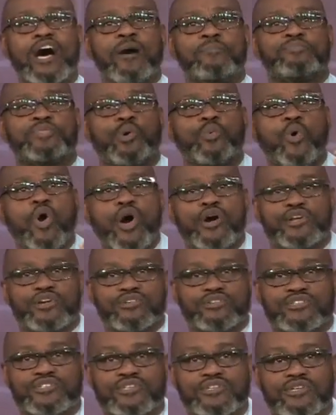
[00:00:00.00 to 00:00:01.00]
up the
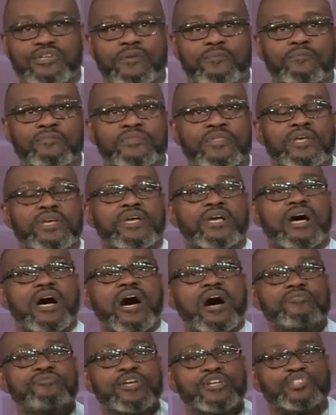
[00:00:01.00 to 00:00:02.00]
waters
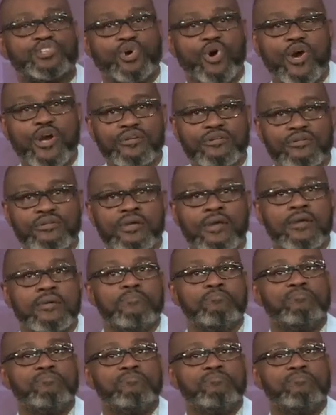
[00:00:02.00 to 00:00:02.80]
of the Jordan